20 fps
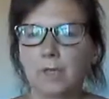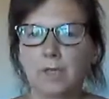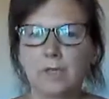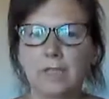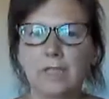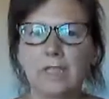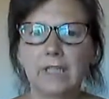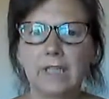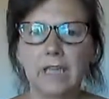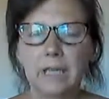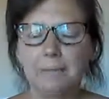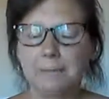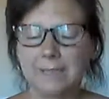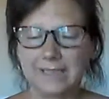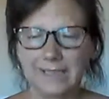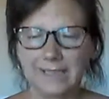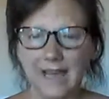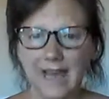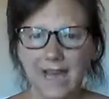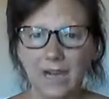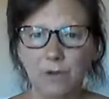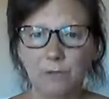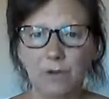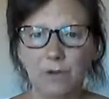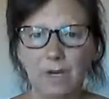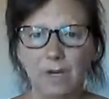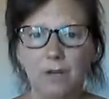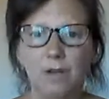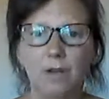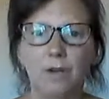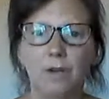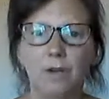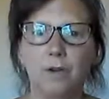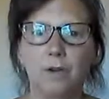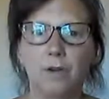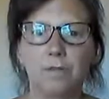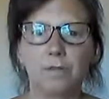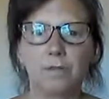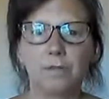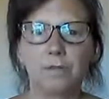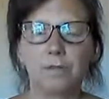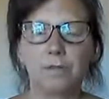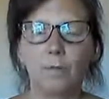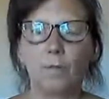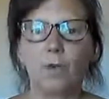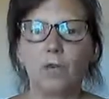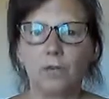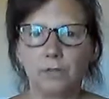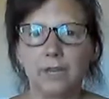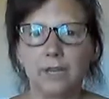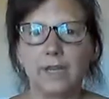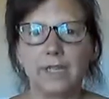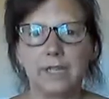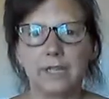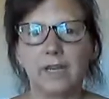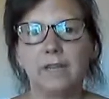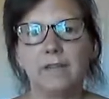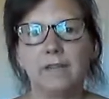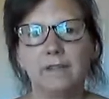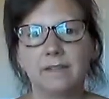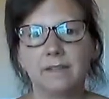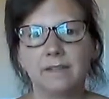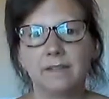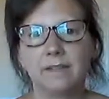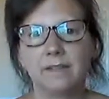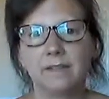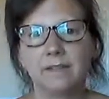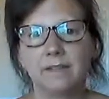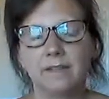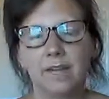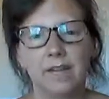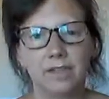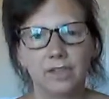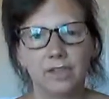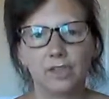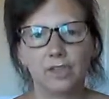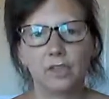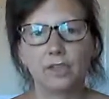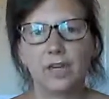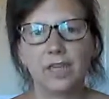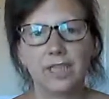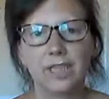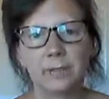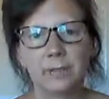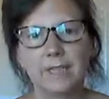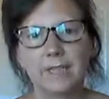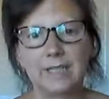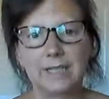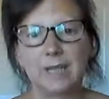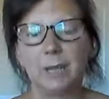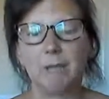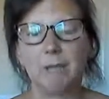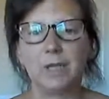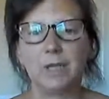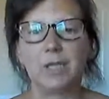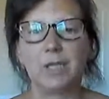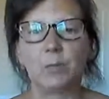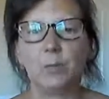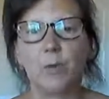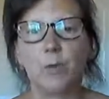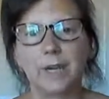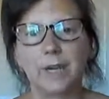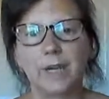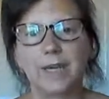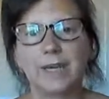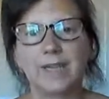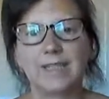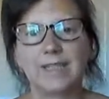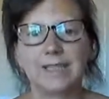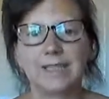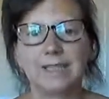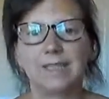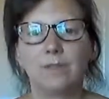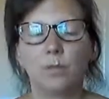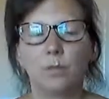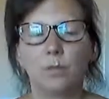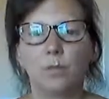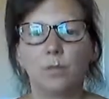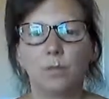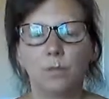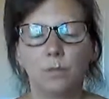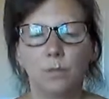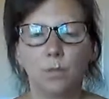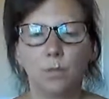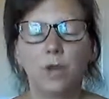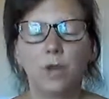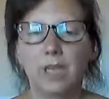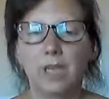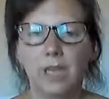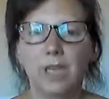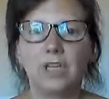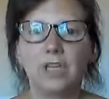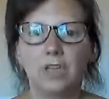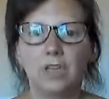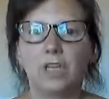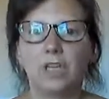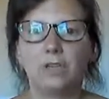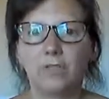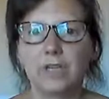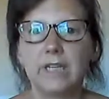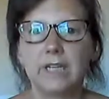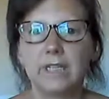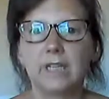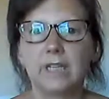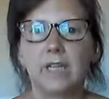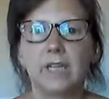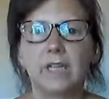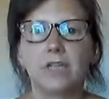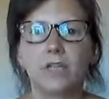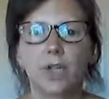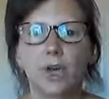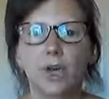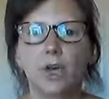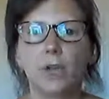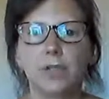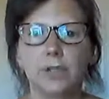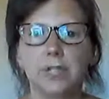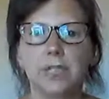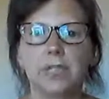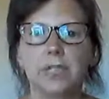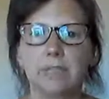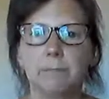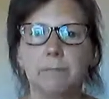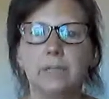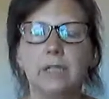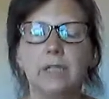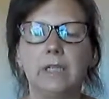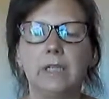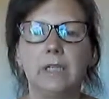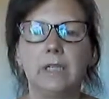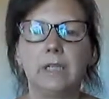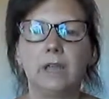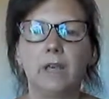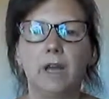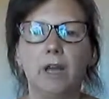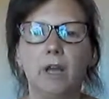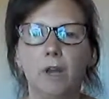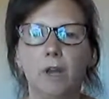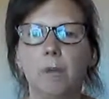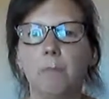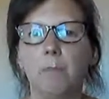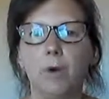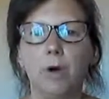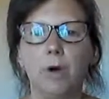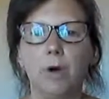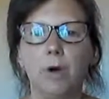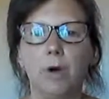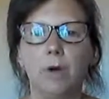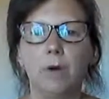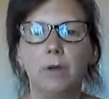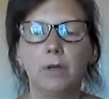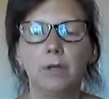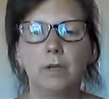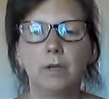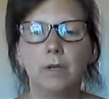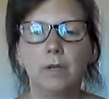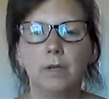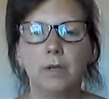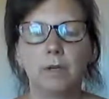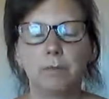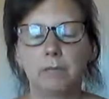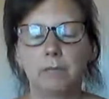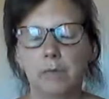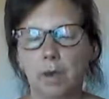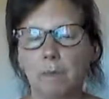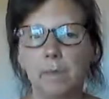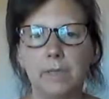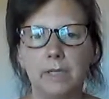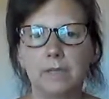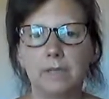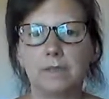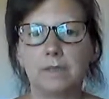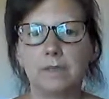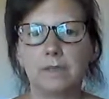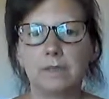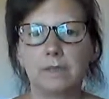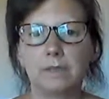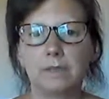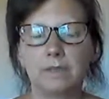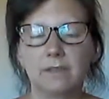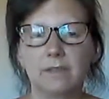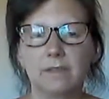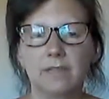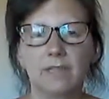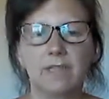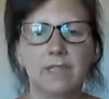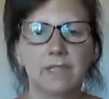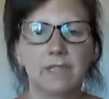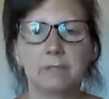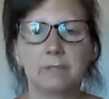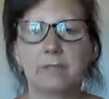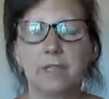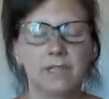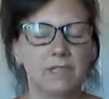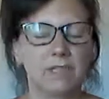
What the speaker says: So you can keep a diary of what you're eating and try to establish what it is that you're eating that's causing it to be a lot more prominent, and it's